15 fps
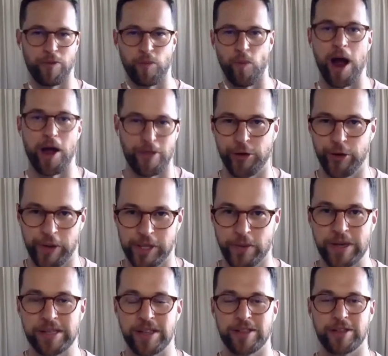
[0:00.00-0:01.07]
why they're doing the
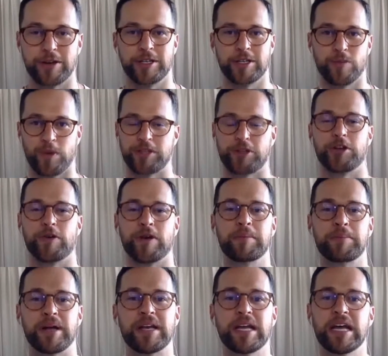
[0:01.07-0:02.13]
way that what they're doing.
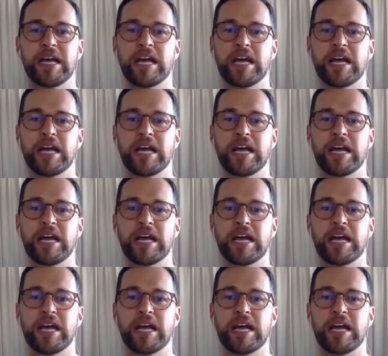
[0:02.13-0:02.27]
But,